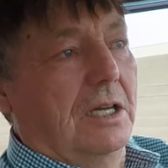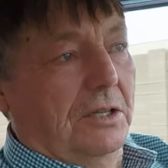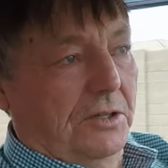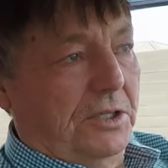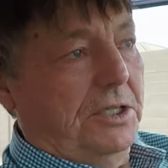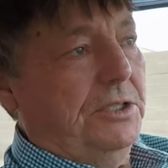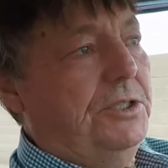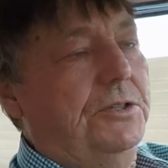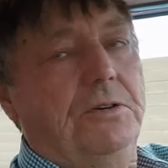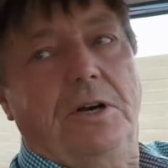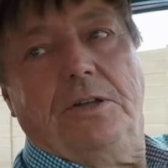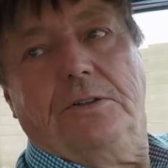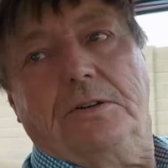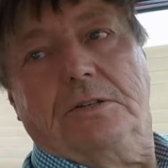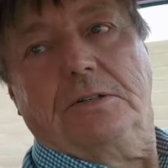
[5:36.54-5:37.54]
"Look at your
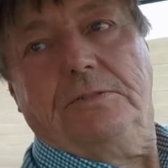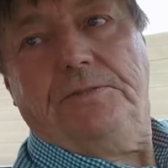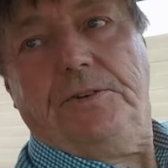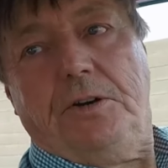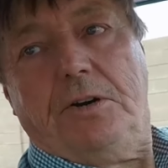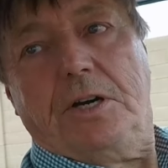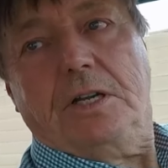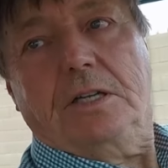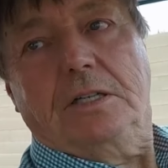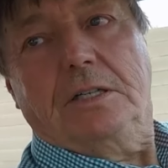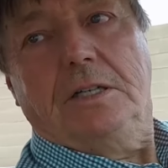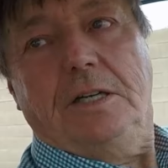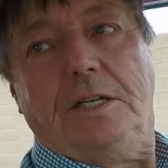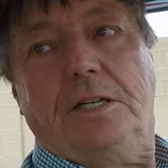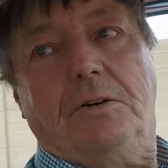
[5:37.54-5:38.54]
other Fury.
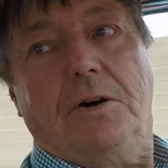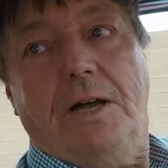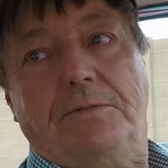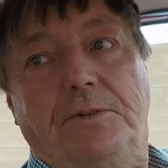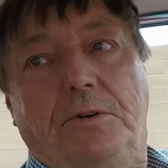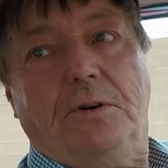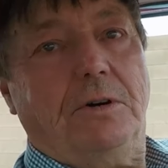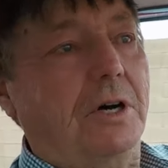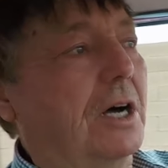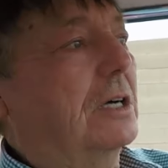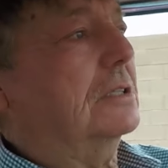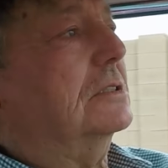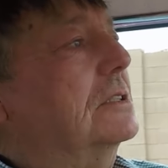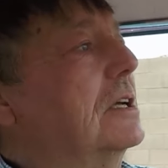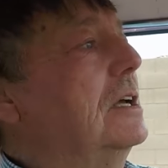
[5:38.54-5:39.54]
It don't have door
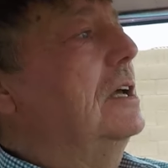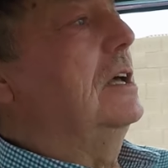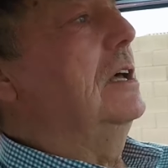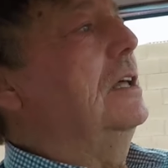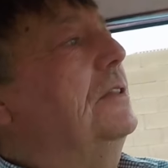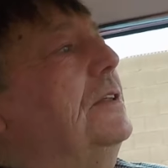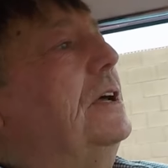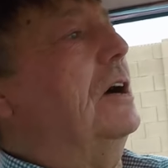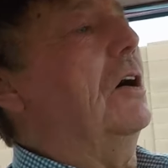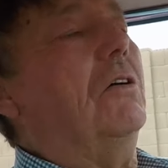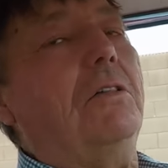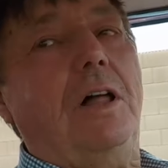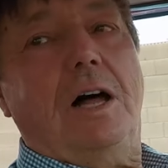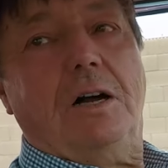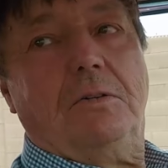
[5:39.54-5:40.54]
locks. They
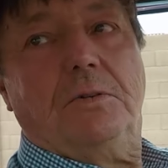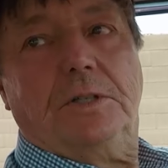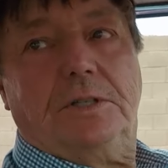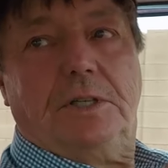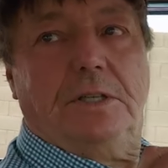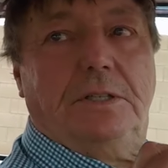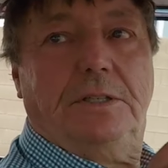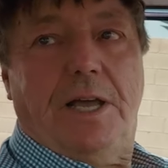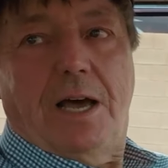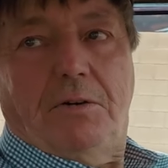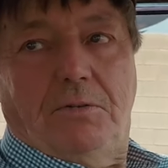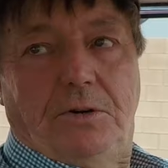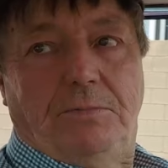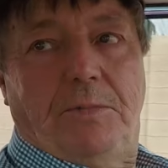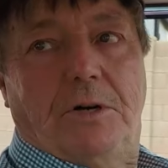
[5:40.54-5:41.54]
all lock with
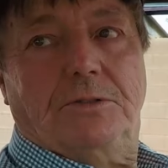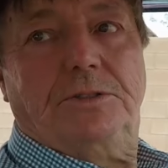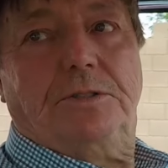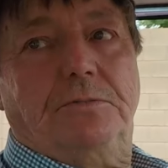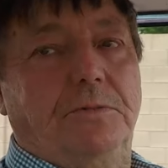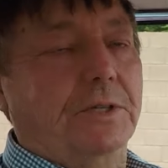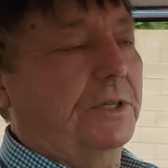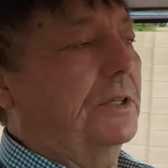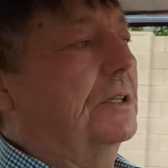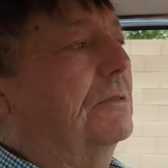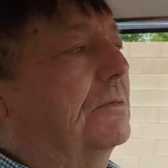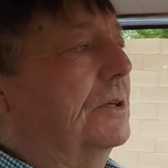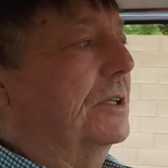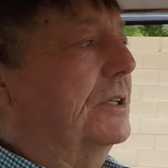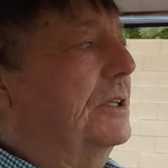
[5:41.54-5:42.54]
downward motion
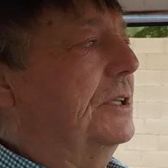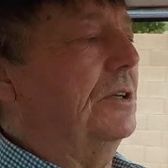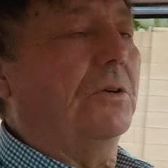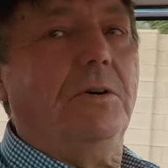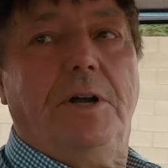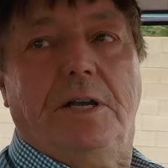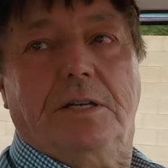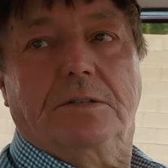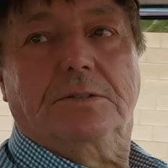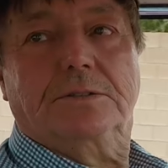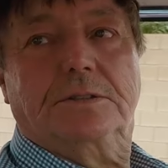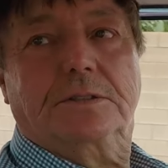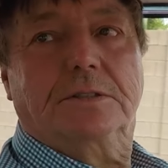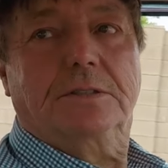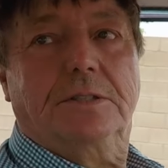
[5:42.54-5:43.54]
with the door
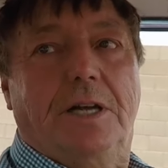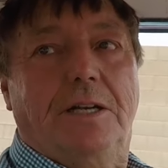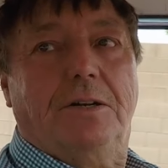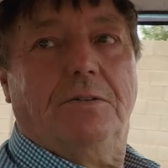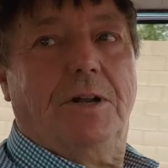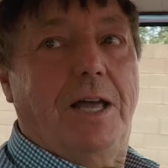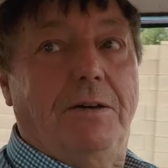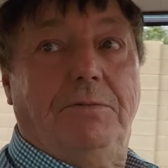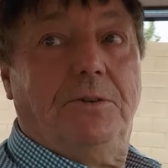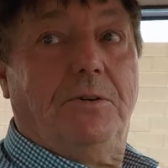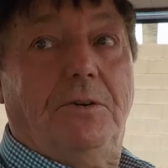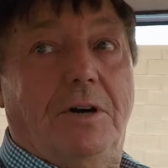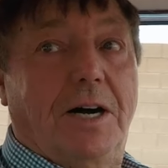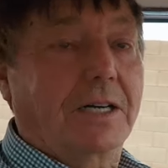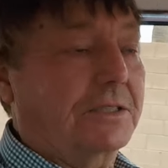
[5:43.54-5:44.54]
handles. They don't have
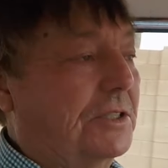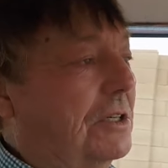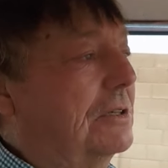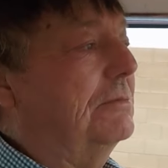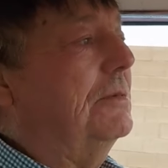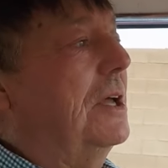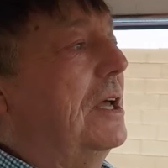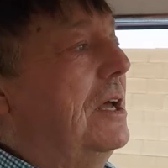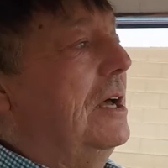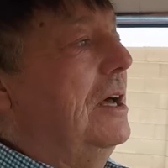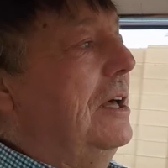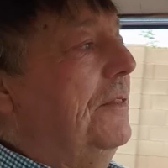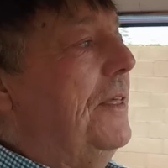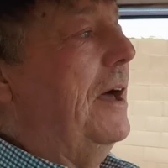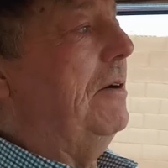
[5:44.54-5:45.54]
door locks on them."
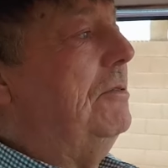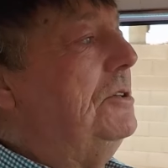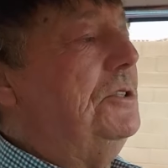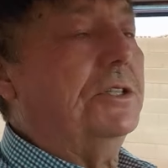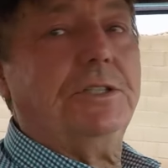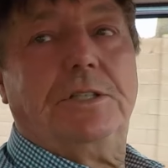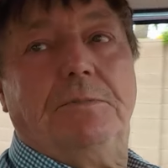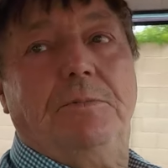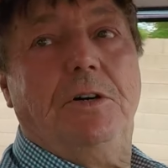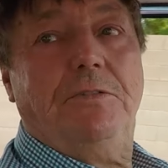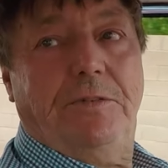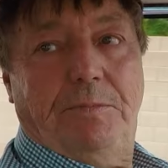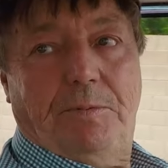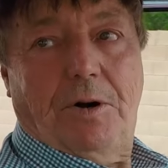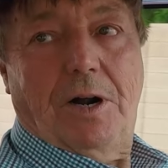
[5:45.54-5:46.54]
That was just a
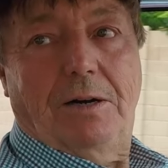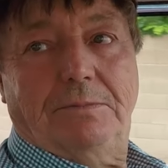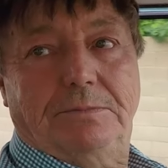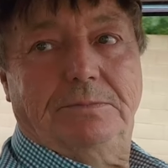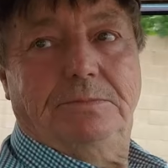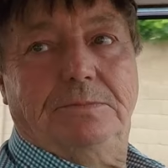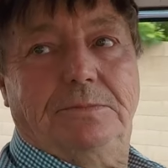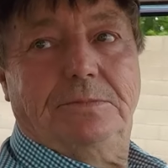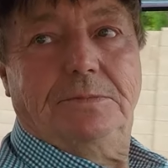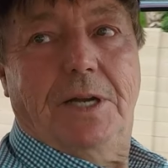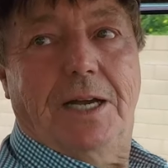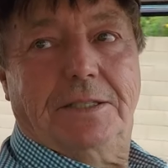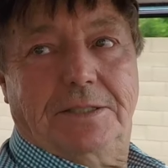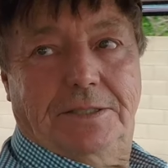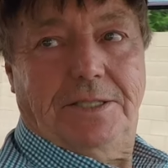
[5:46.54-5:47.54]
movie problem
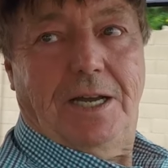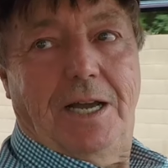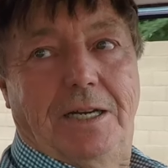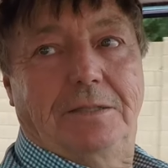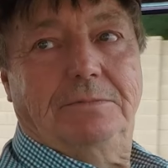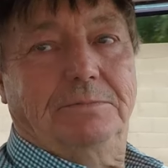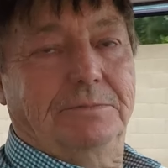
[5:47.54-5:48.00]
at the time,